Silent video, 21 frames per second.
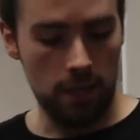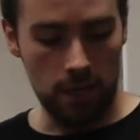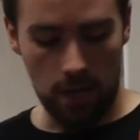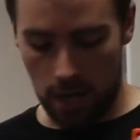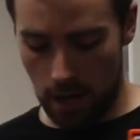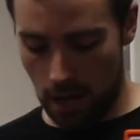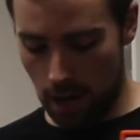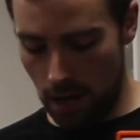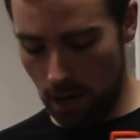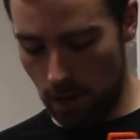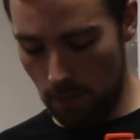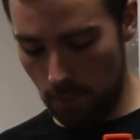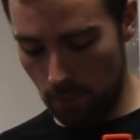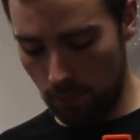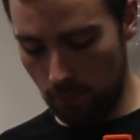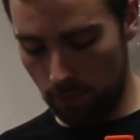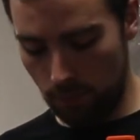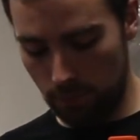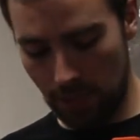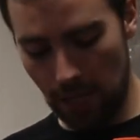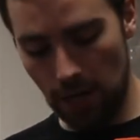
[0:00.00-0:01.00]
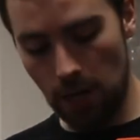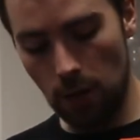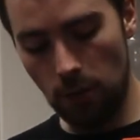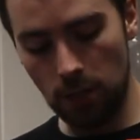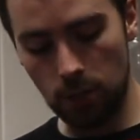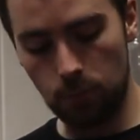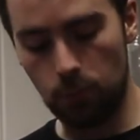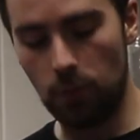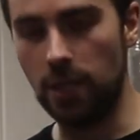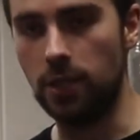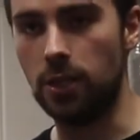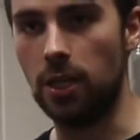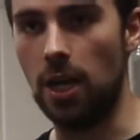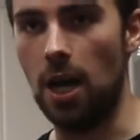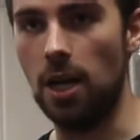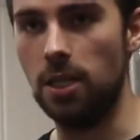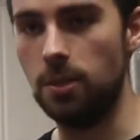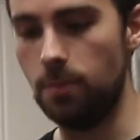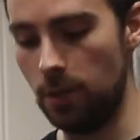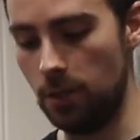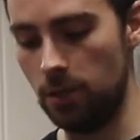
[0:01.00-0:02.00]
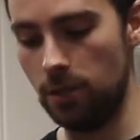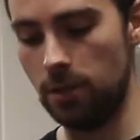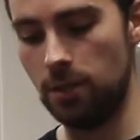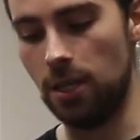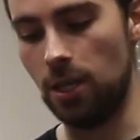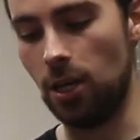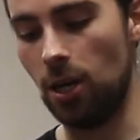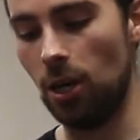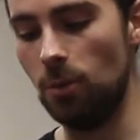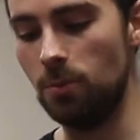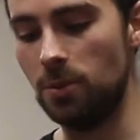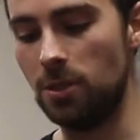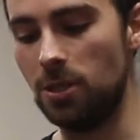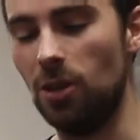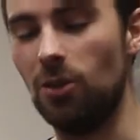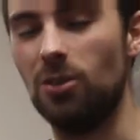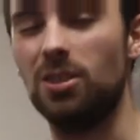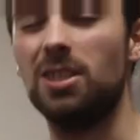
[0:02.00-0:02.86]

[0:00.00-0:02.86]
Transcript: They're known as bridge cards because the clubs look